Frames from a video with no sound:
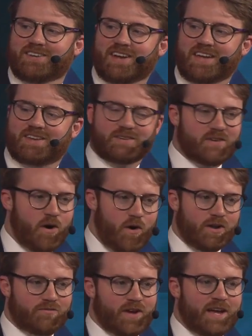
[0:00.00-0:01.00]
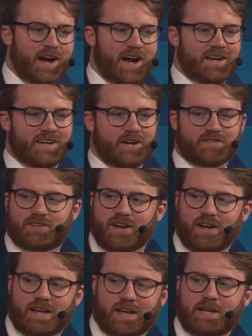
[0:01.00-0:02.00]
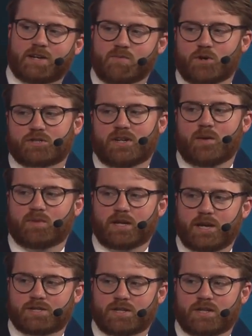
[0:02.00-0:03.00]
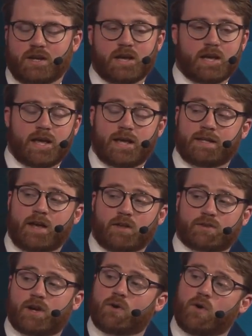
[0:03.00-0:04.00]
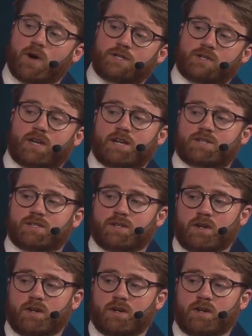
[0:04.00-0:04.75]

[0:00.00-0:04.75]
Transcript: like all of AI in healthcare, like any commercial application in healthcare or education,